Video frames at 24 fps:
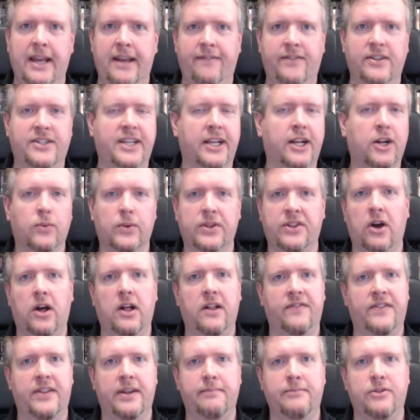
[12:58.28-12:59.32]
If you tinker with
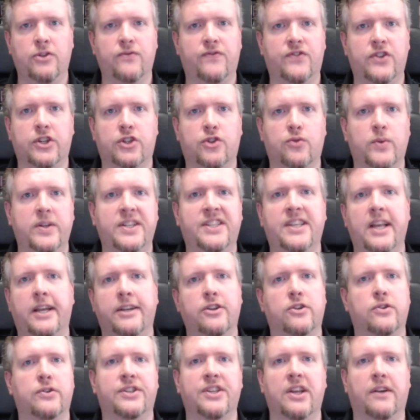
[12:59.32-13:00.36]
all of them, you've just
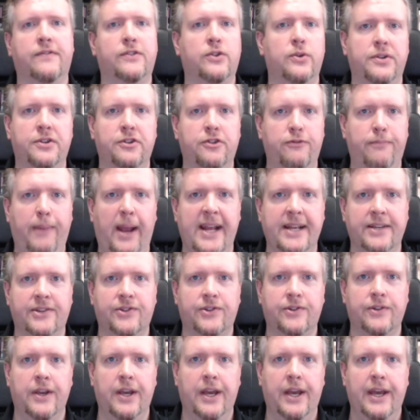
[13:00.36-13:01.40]
reset yourself to a new
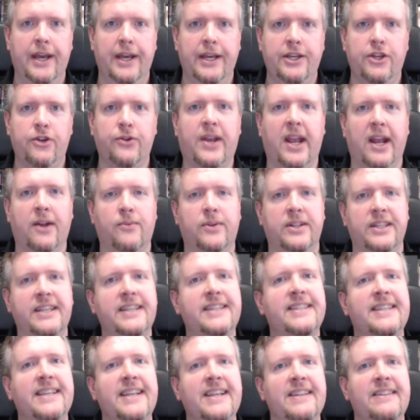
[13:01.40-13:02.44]
base. You can't really
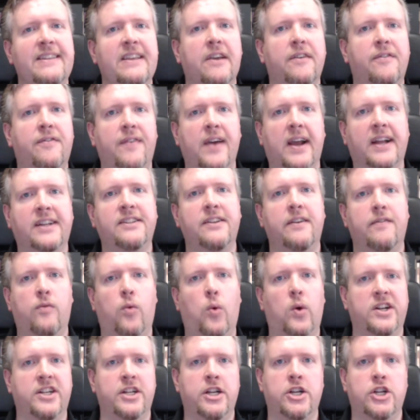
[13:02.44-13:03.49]
see the effect of
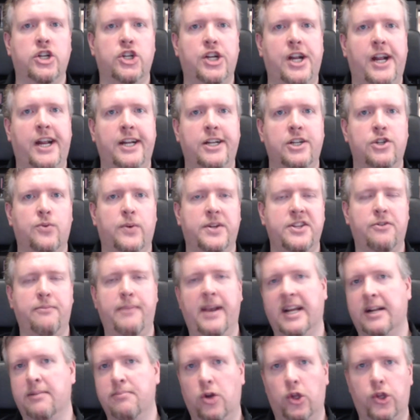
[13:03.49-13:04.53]
one change when you make